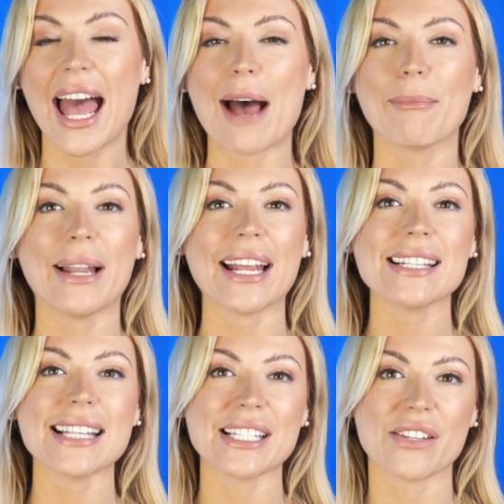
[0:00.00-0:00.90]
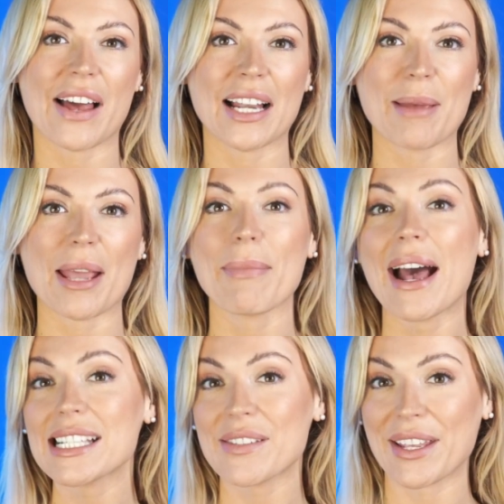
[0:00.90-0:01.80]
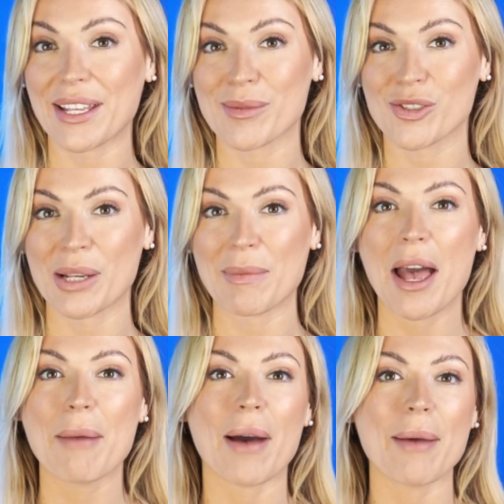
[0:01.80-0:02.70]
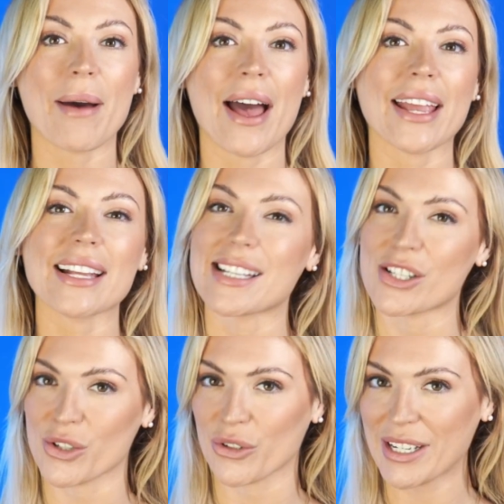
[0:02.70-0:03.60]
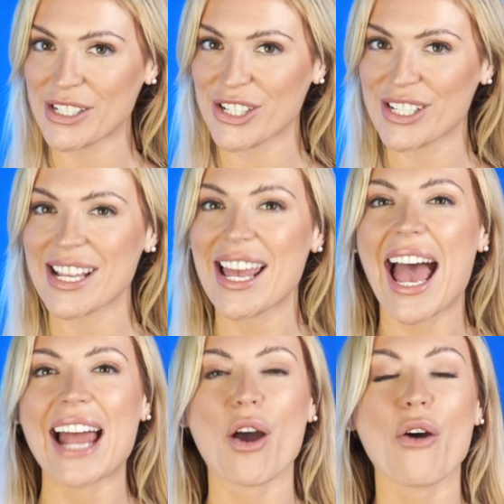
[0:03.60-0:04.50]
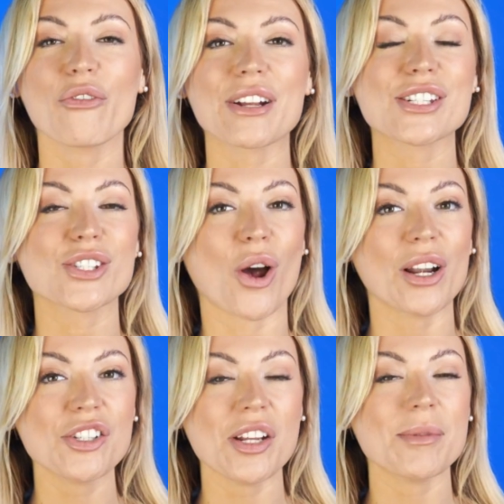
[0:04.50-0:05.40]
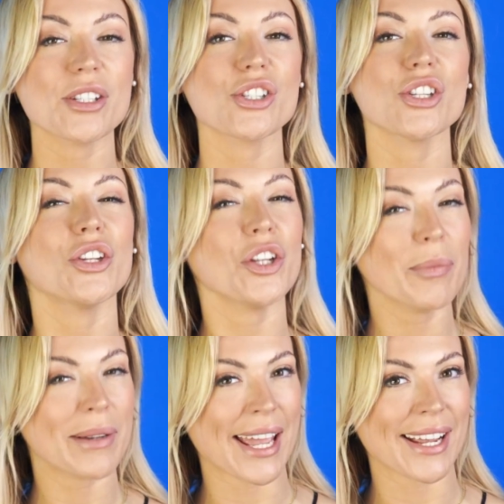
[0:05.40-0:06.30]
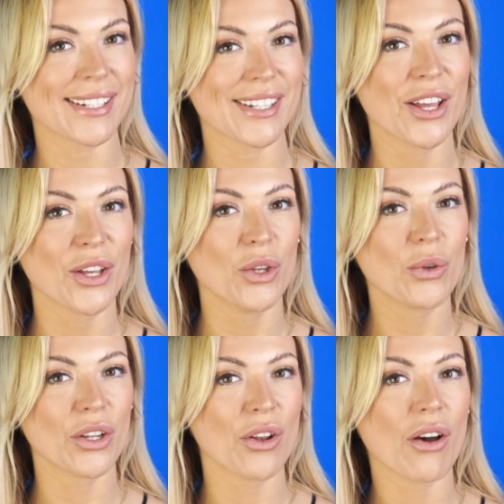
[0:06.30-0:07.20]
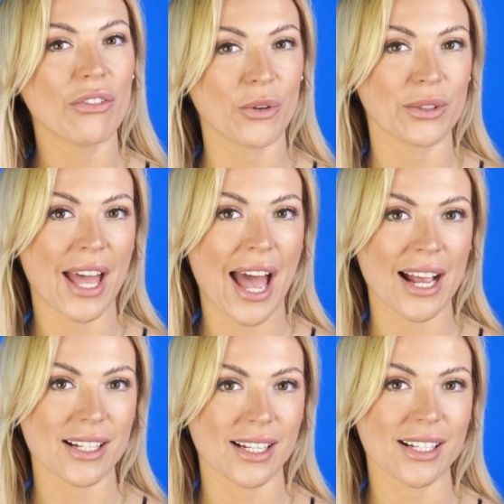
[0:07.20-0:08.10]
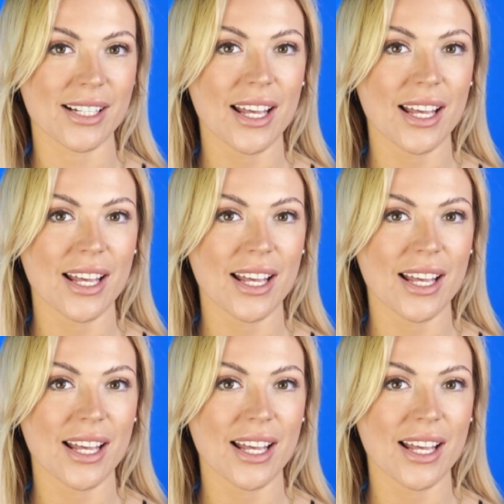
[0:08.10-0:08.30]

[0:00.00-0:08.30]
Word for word: and players then develop a passive income stream by buying additional creatures and offering scholarships to new players who cannot afford their Axies.